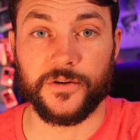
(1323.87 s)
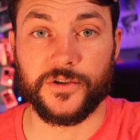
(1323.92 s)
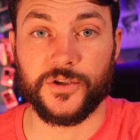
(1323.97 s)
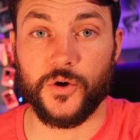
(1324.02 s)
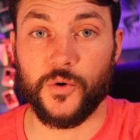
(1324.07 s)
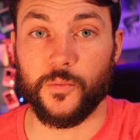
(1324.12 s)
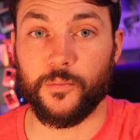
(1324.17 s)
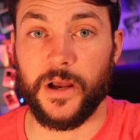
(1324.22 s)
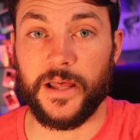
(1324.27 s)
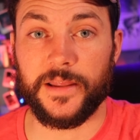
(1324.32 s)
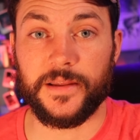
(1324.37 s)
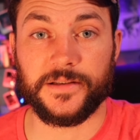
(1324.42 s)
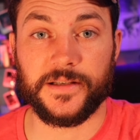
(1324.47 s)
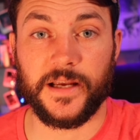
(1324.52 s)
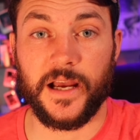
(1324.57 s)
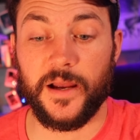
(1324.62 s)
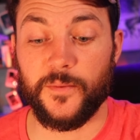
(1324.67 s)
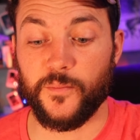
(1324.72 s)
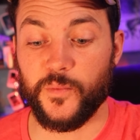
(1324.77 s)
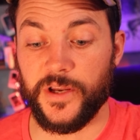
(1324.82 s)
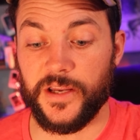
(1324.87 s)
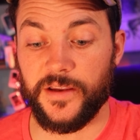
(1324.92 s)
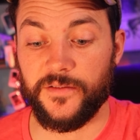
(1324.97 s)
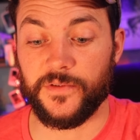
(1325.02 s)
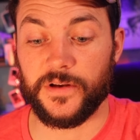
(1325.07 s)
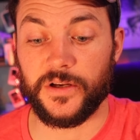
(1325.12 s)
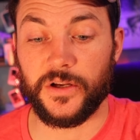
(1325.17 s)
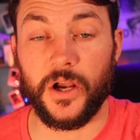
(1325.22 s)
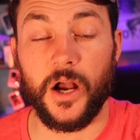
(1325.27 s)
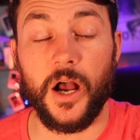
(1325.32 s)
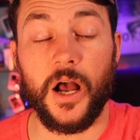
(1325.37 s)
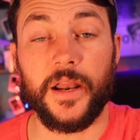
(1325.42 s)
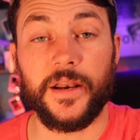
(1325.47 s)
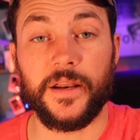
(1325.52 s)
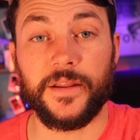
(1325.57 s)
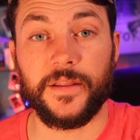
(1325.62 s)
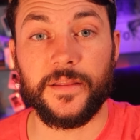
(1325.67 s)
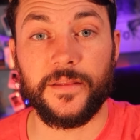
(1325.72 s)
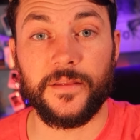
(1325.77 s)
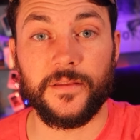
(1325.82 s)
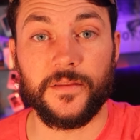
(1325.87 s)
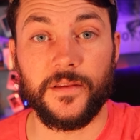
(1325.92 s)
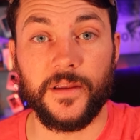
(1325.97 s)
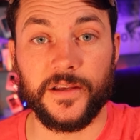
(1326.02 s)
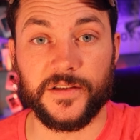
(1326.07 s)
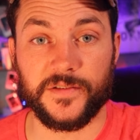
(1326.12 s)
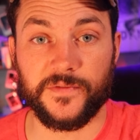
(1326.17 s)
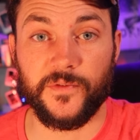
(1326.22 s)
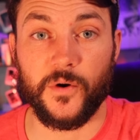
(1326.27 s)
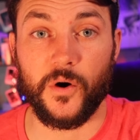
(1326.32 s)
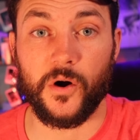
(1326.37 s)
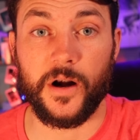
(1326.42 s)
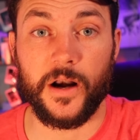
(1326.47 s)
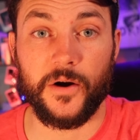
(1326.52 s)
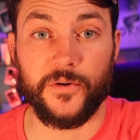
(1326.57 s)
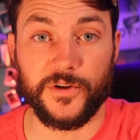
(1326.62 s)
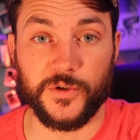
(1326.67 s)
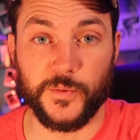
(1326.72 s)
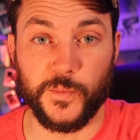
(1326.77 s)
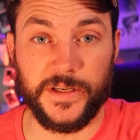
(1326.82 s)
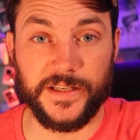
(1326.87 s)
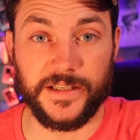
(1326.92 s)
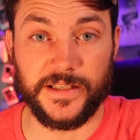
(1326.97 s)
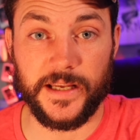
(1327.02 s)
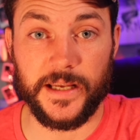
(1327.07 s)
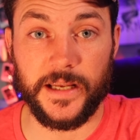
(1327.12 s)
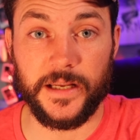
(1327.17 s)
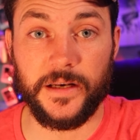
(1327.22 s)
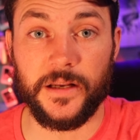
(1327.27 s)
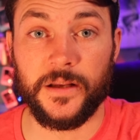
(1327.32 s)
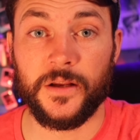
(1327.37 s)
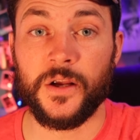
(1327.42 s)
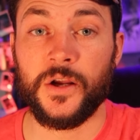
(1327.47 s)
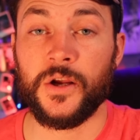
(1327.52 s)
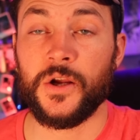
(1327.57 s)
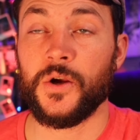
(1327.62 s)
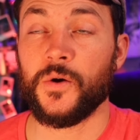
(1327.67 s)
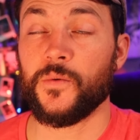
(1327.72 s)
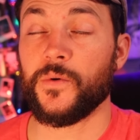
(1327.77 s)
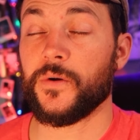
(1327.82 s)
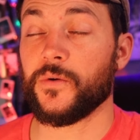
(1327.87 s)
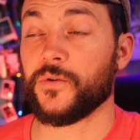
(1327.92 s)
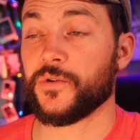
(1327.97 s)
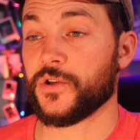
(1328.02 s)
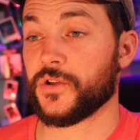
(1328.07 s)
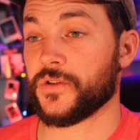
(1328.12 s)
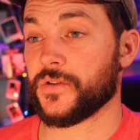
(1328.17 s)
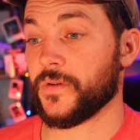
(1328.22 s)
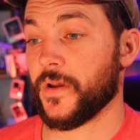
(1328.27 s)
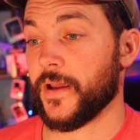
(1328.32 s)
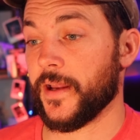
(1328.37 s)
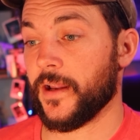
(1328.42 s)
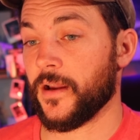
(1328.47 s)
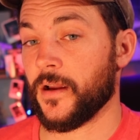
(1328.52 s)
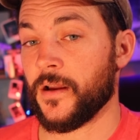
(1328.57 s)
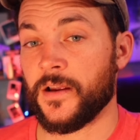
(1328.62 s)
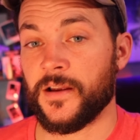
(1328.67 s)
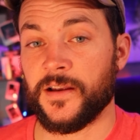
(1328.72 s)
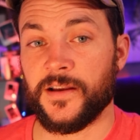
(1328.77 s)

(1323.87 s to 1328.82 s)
So by the time we even got as far out as we did, we were just like,